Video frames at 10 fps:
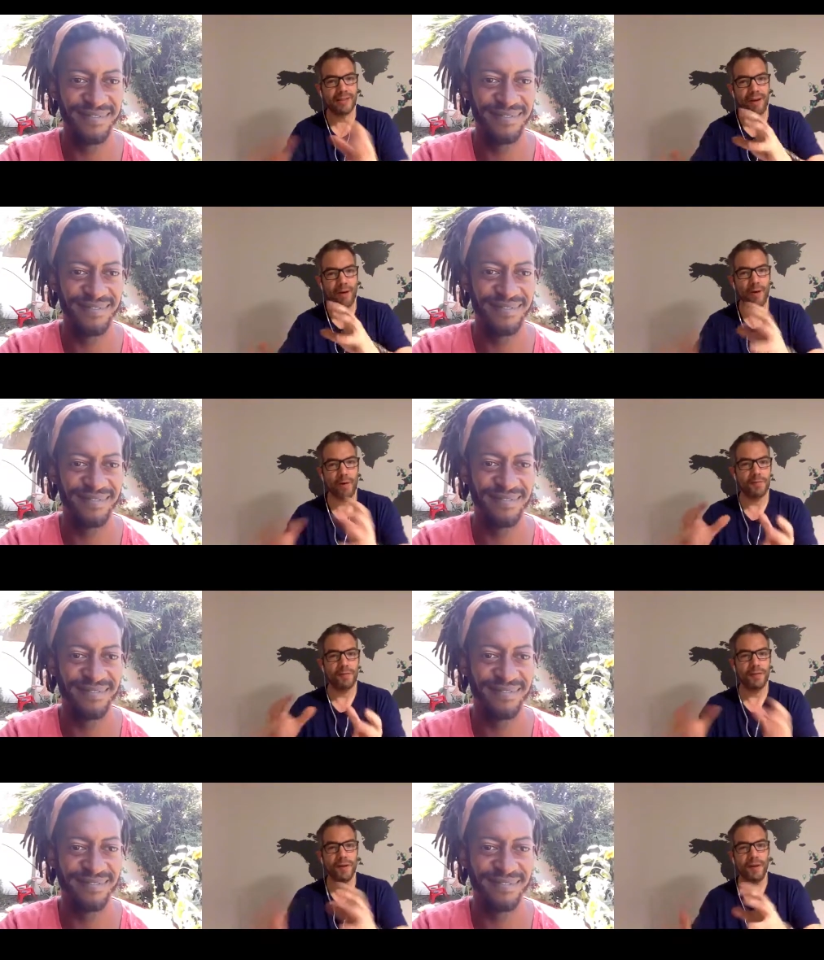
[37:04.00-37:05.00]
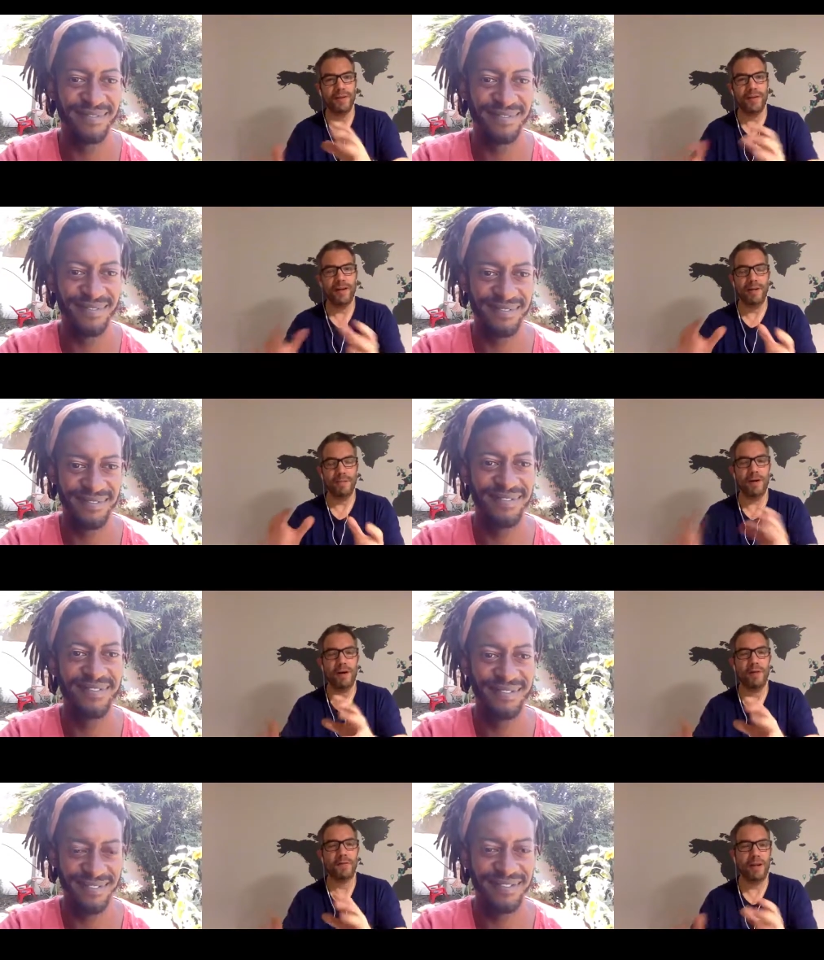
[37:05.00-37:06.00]
Speaker 1: kind of off um,
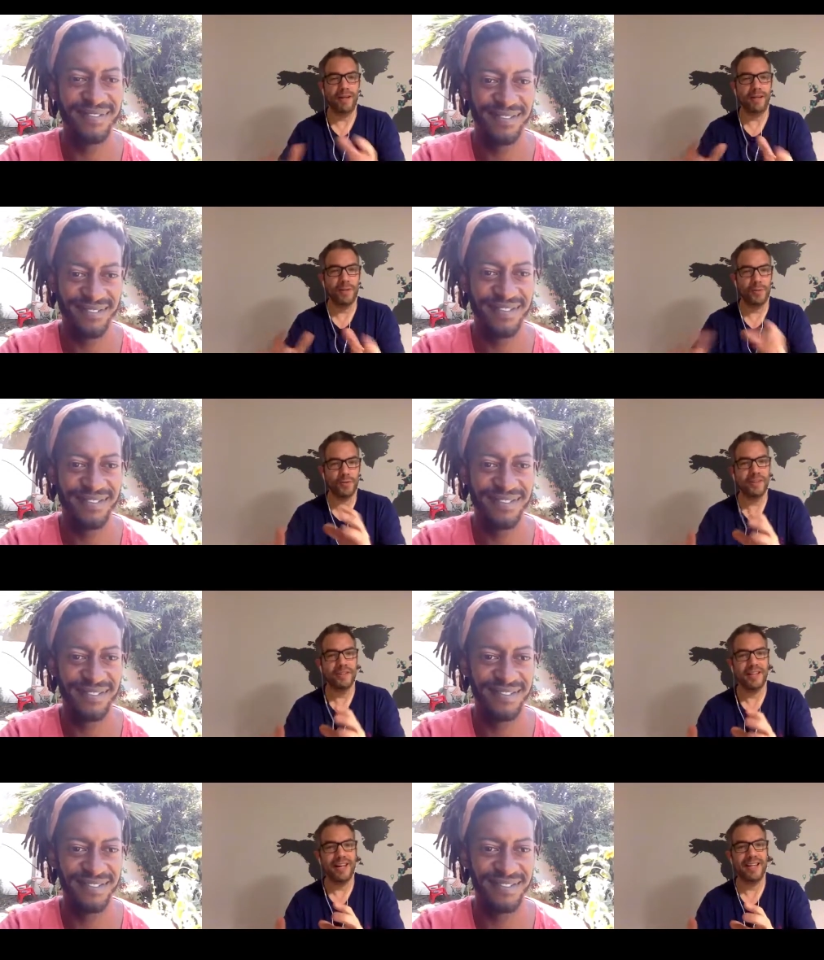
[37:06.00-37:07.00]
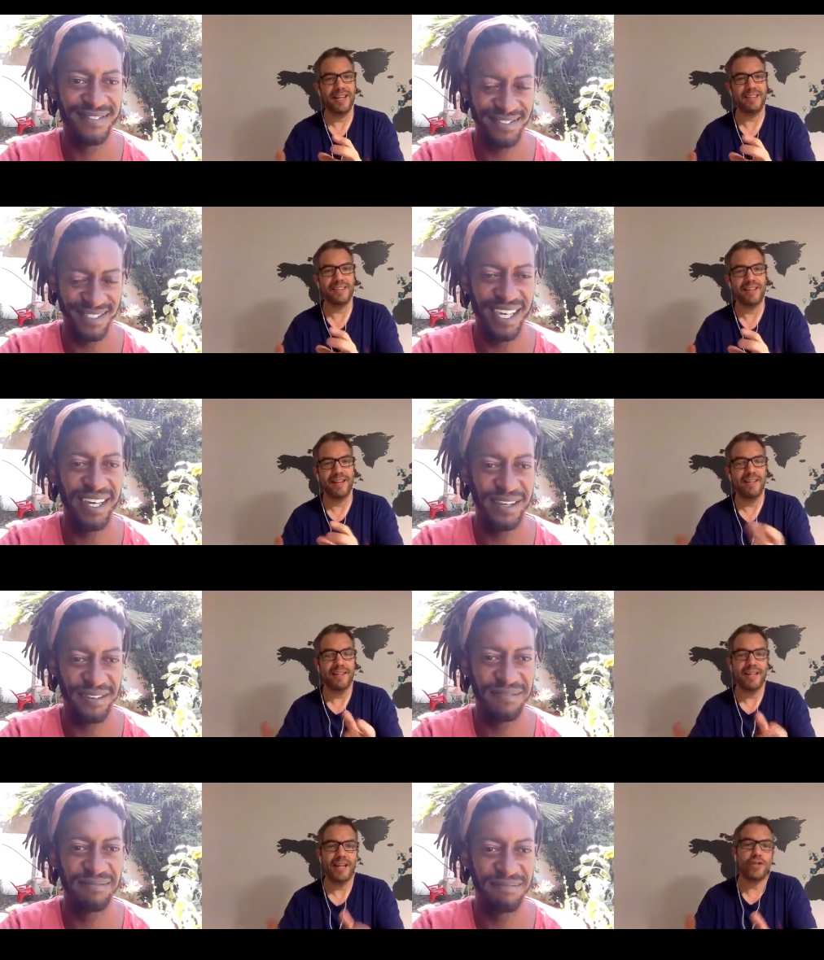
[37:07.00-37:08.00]
off kind of kilter, and it's uh,
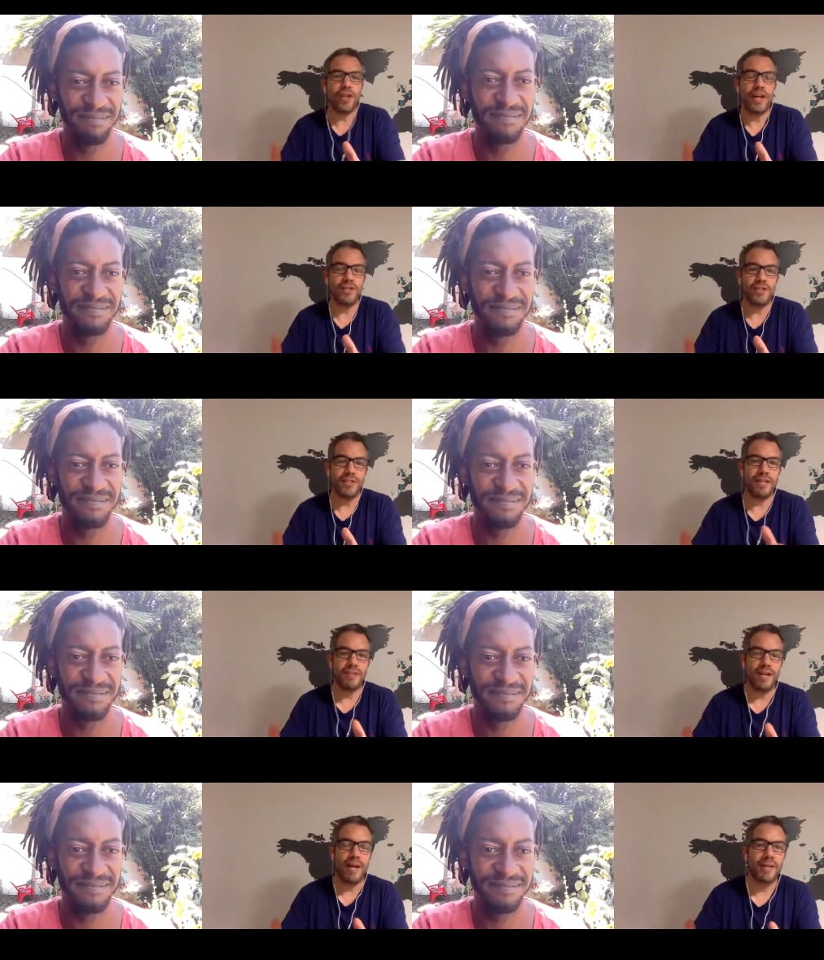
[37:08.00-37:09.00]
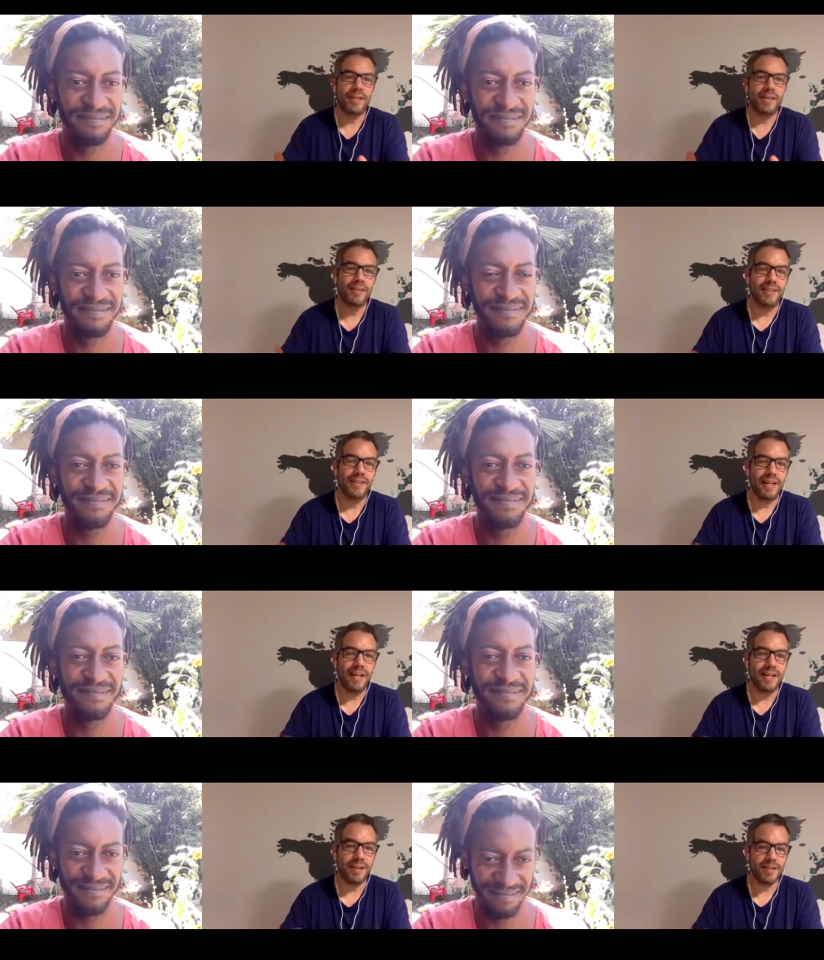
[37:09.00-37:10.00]
it changes that dynamic, yeah,
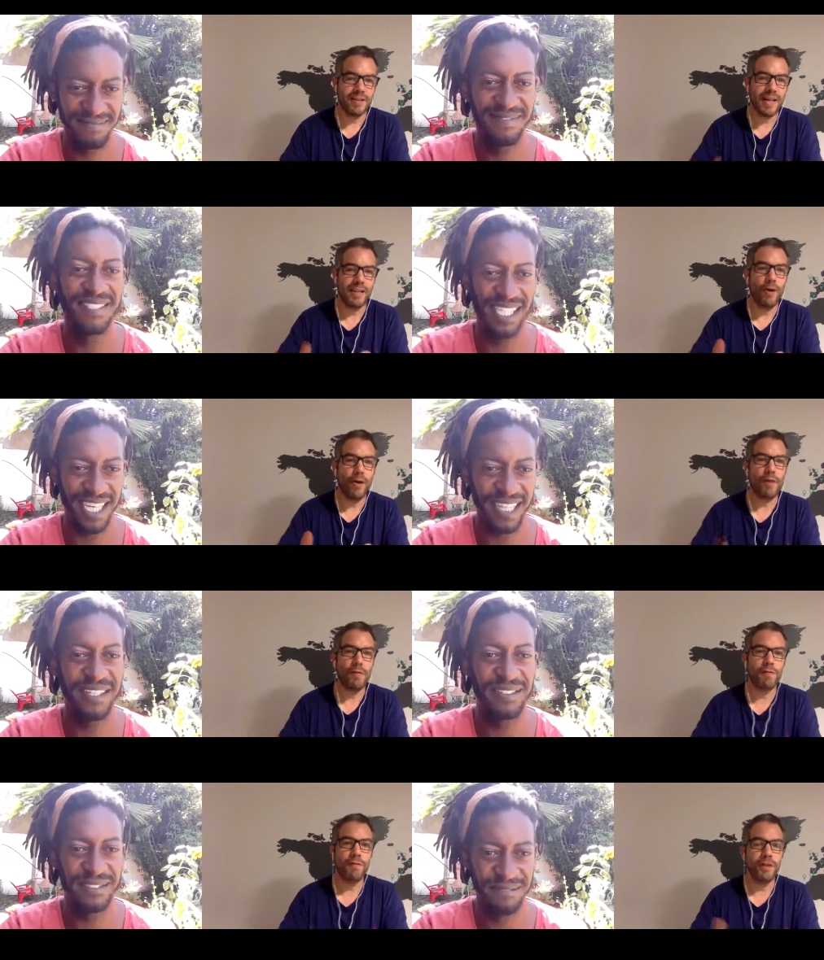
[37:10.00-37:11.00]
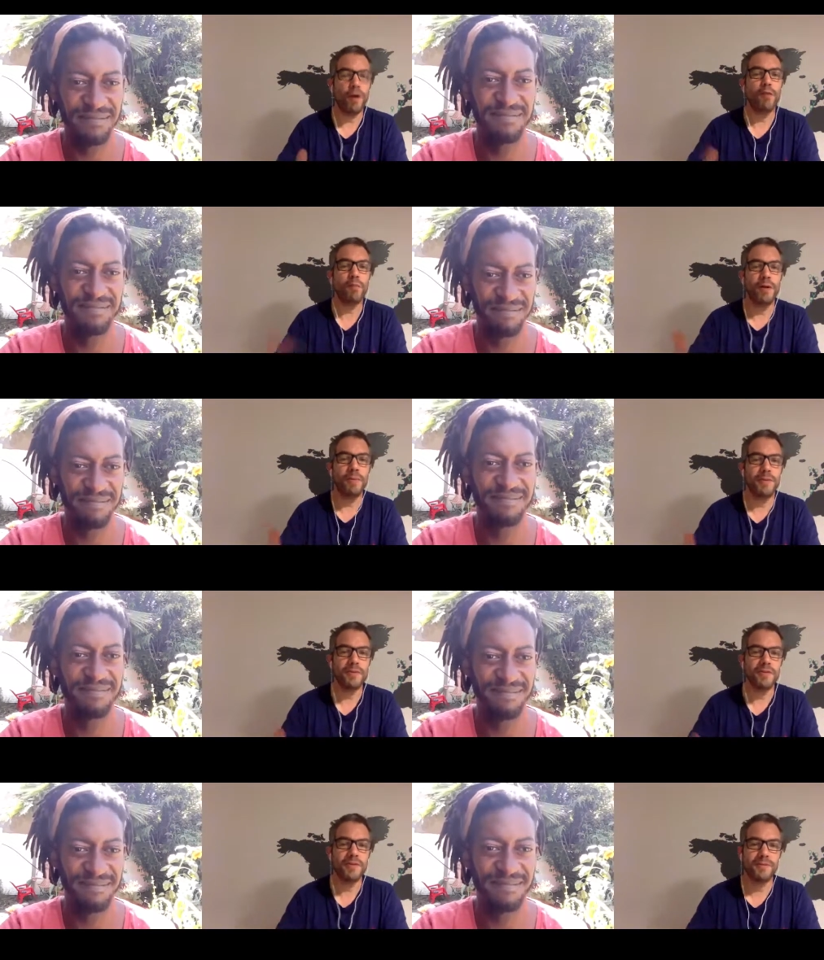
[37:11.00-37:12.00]
and it can
Speaker 2: take it off off
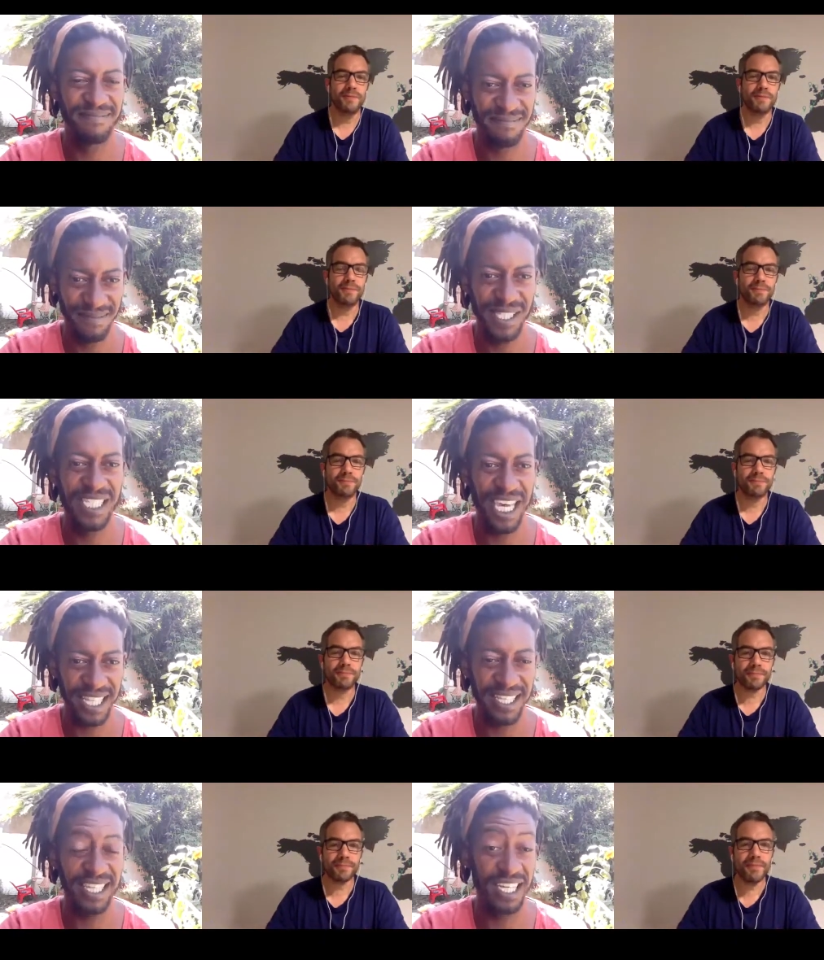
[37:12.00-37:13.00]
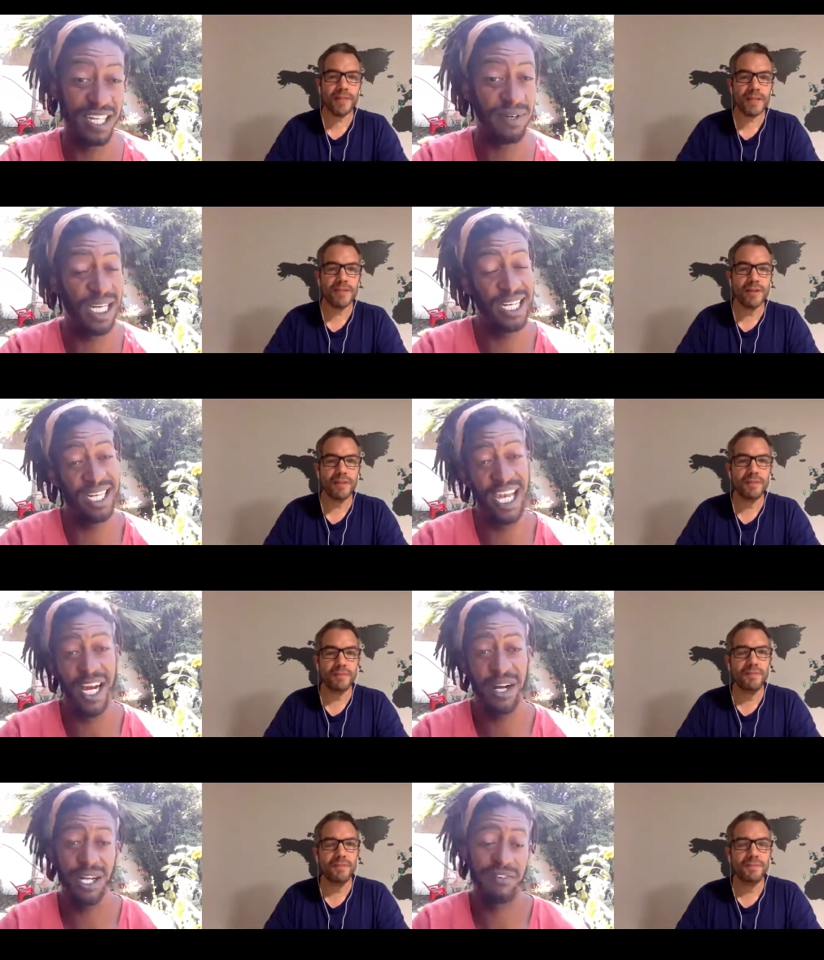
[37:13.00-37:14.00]
purpose. Exactly. And if I didn't
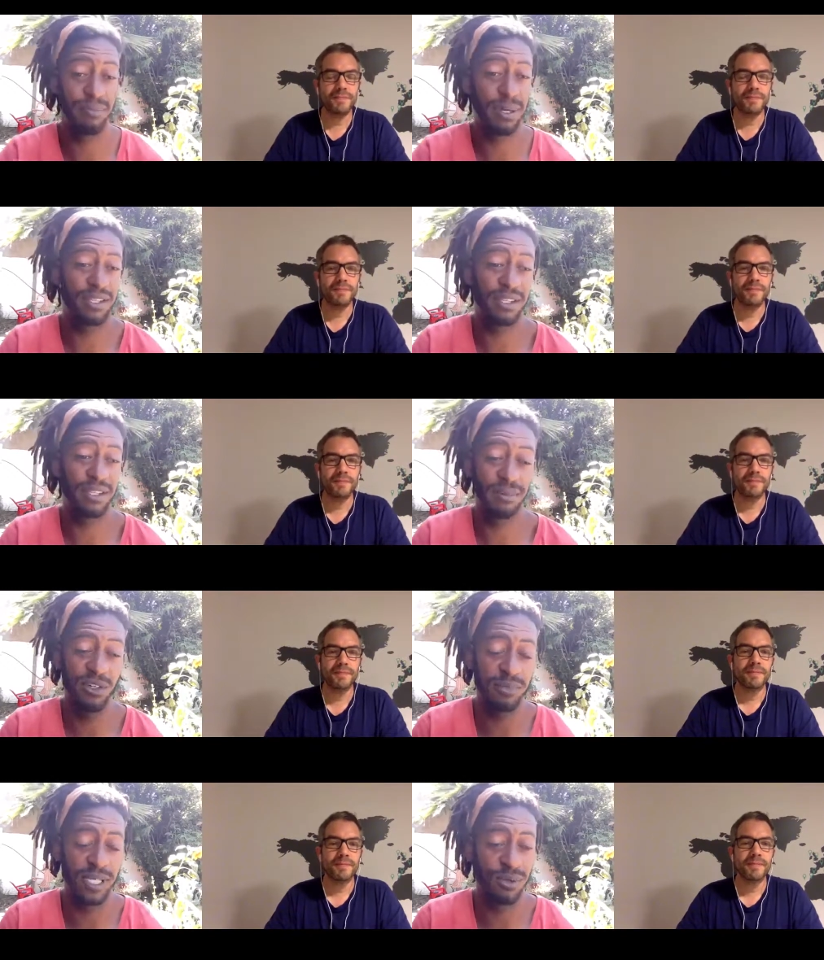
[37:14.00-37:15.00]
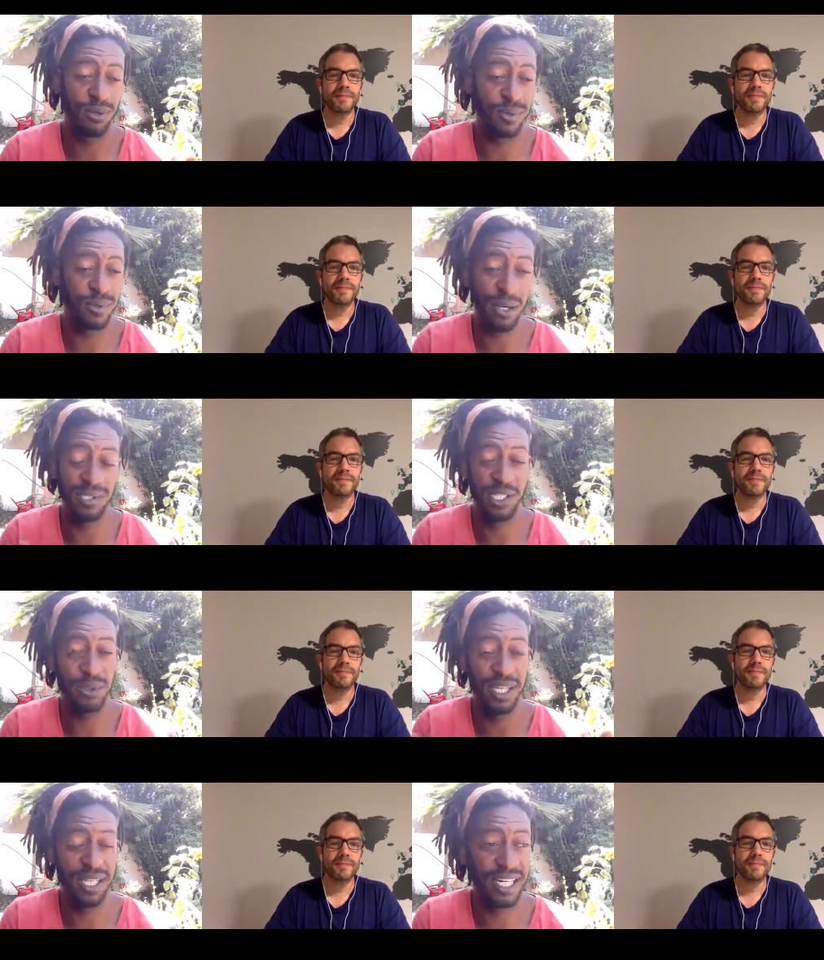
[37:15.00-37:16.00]
care enough about the movement or what I was doing,